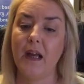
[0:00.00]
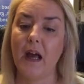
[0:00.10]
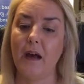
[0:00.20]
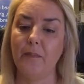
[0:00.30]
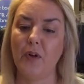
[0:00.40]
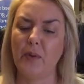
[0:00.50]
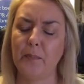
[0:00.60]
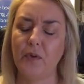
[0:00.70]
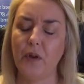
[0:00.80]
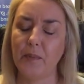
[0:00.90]

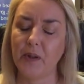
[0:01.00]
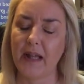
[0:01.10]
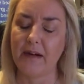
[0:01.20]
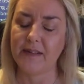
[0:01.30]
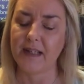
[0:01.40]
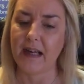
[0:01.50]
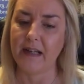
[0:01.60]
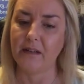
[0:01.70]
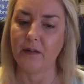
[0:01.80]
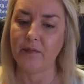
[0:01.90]
Nominal hours
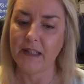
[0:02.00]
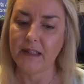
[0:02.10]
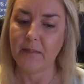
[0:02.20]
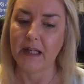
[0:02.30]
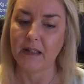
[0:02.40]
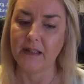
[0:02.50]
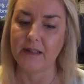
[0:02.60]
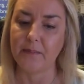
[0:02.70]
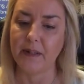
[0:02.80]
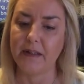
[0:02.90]
again are a funding
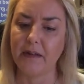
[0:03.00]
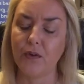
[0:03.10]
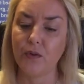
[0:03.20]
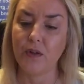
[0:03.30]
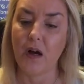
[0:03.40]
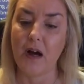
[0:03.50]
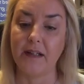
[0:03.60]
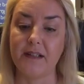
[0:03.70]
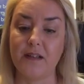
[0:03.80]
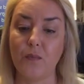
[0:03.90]
mechanism, but they're a good guide
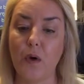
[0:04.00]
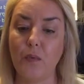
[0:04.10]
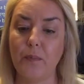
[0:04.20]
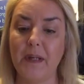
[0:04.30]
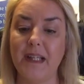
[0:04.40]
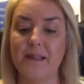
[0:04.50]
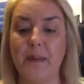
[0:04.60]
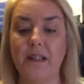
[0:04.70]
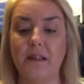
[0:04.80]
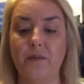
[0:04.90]
as to what would be
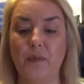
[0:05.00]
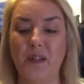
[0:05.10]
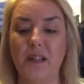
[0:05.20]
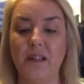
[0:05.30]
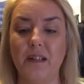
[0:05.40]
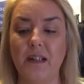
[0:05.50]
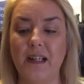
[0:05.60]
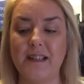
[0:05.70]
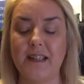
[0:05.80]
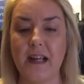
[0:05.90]
expected for a
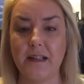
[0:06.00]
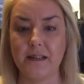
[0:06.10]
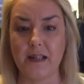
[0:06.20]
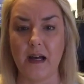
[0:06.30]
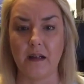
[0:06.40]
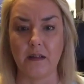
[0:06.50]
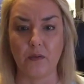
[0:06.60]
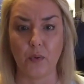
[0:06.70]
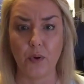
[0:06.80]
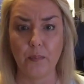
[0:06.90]
standard target
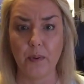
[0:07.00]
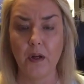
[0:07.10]
group